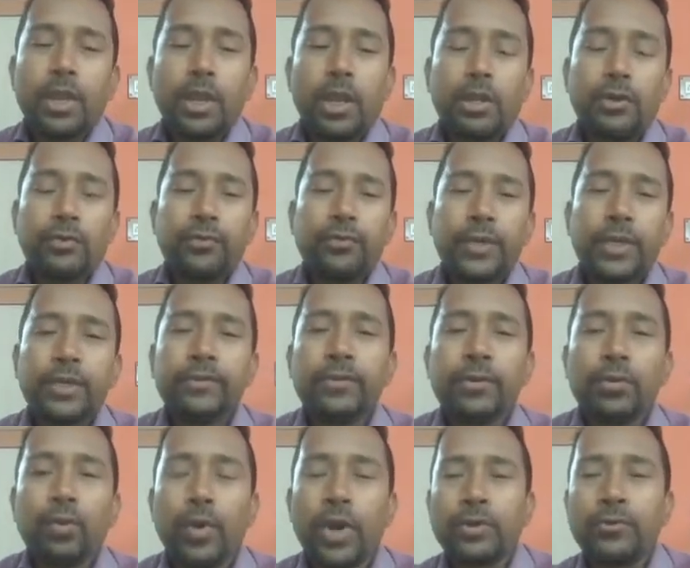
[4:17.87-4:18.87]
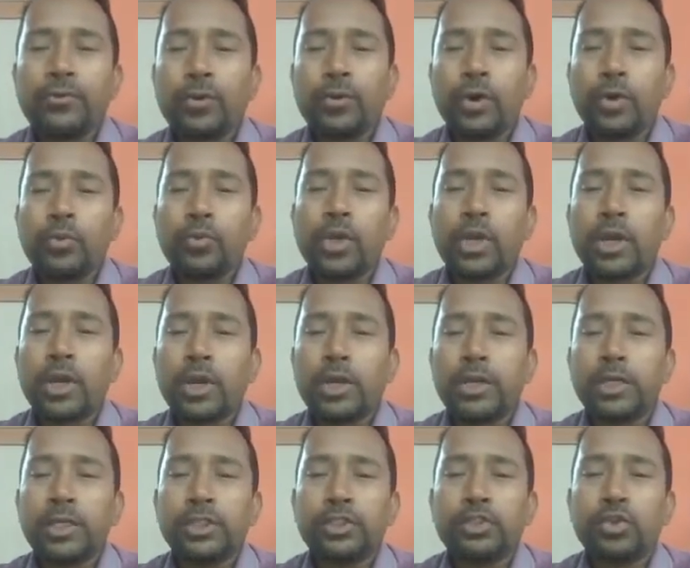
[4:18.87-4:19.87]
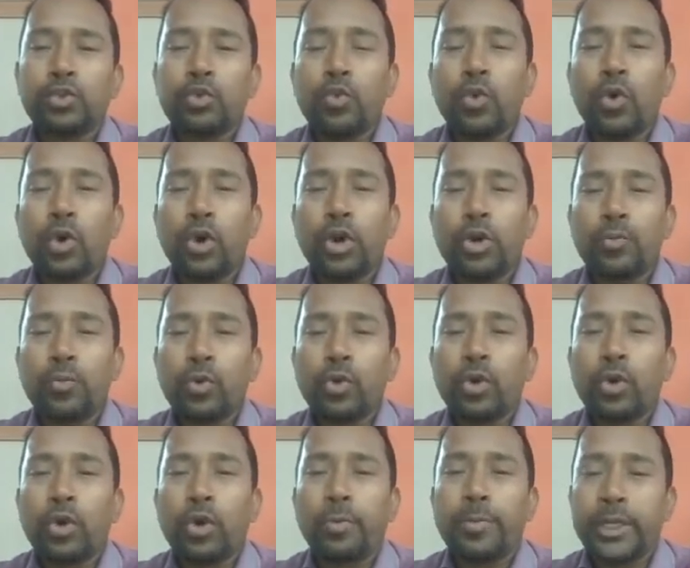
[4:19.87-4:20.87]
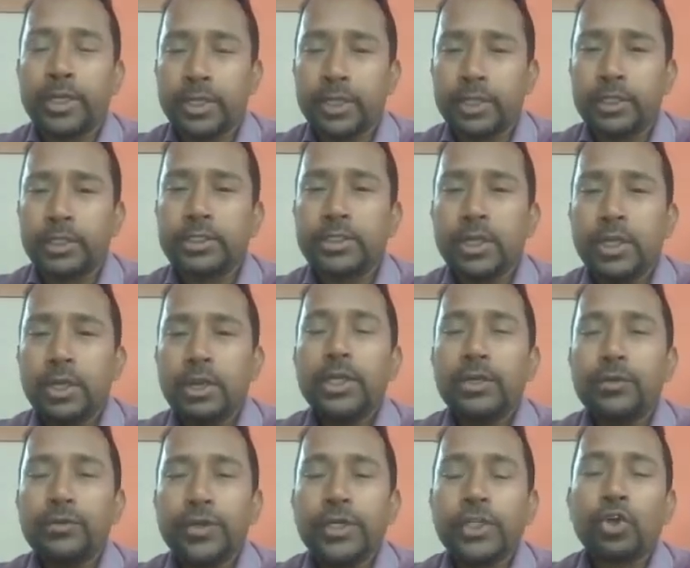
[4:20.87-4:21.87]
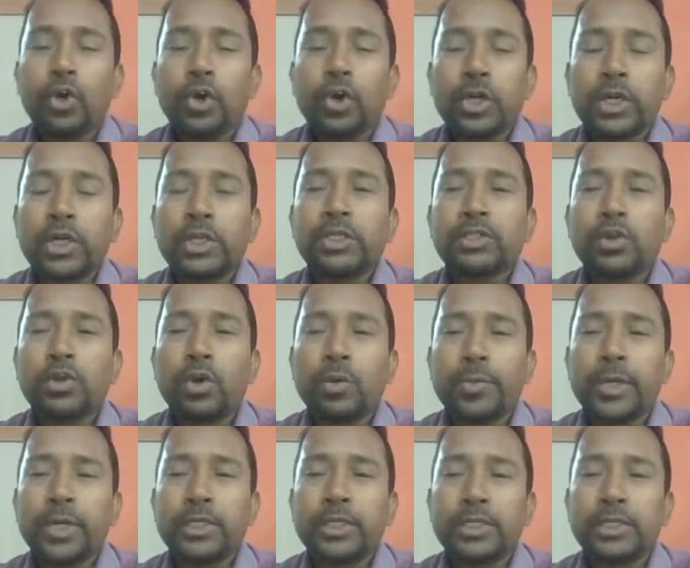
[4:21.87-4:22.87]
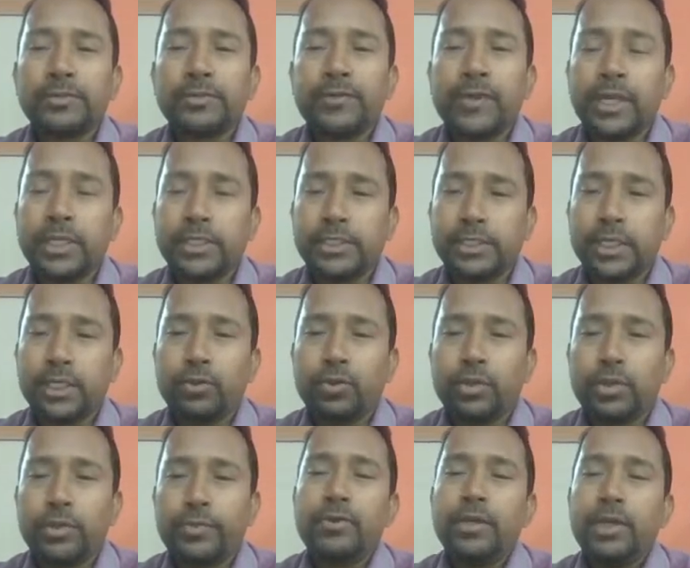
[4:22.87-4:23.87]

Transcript: And when one formula contains two or more operators, in which order these operators will execute?